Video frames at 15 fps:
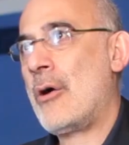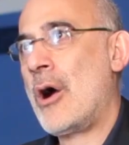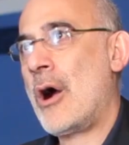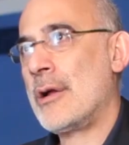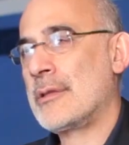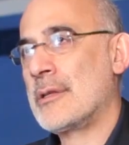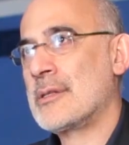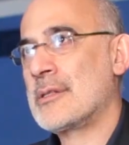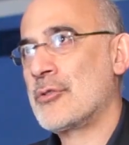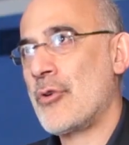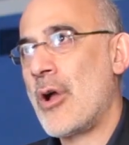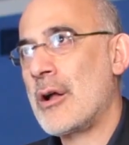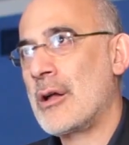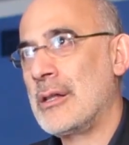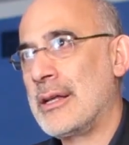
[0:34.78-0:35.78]
hard the
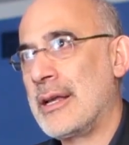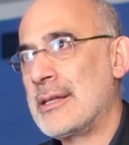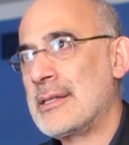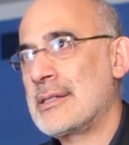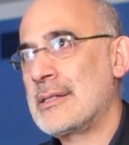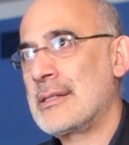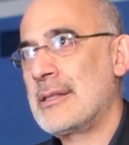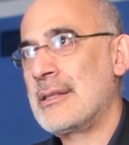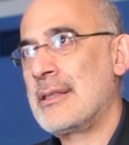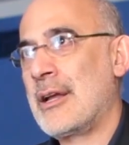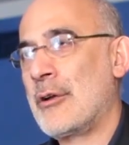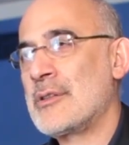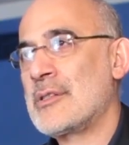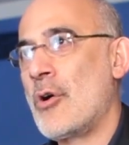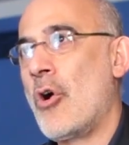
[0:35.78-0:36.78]
struggle is, there
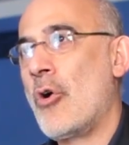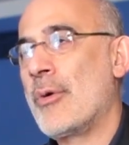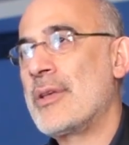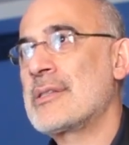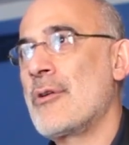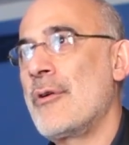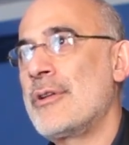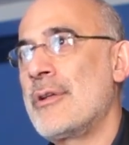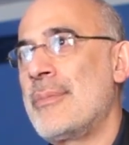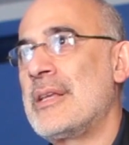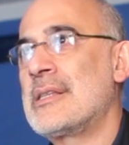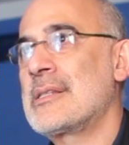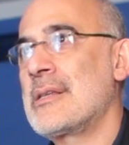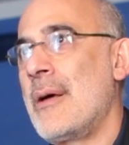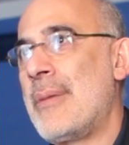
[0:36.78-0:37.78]
is always going to be
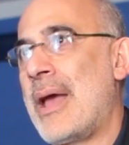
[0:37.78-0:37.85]
some